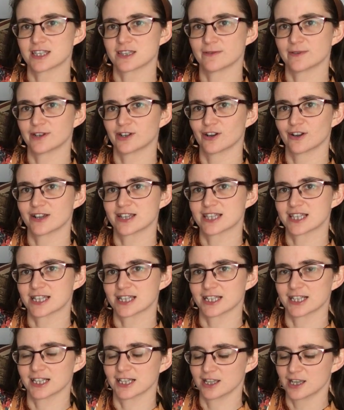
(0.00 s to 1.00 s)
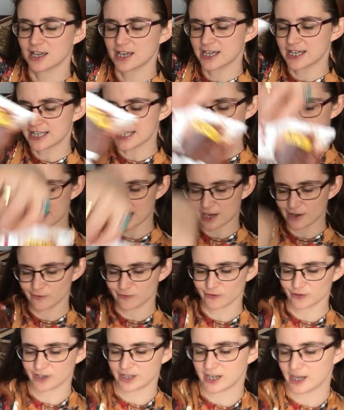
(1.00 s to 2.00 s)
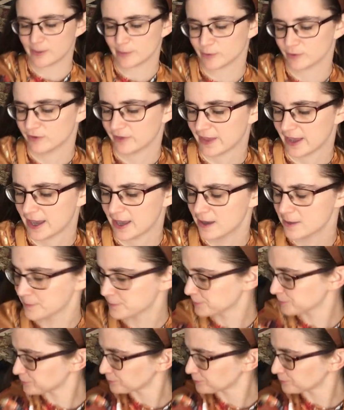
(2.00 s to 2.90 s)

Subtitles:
So a nice little savoury nibble there.